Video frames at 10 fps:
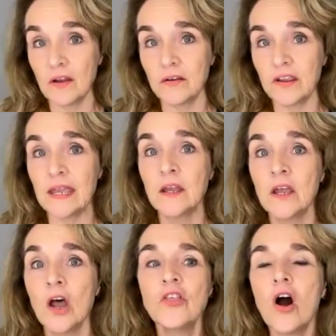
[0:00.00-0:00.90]
Okay.
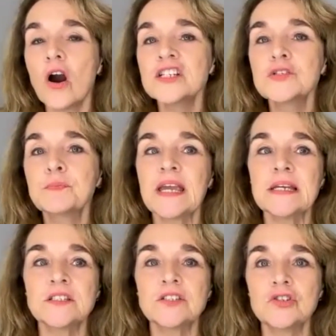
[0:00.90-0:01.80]
The hardest place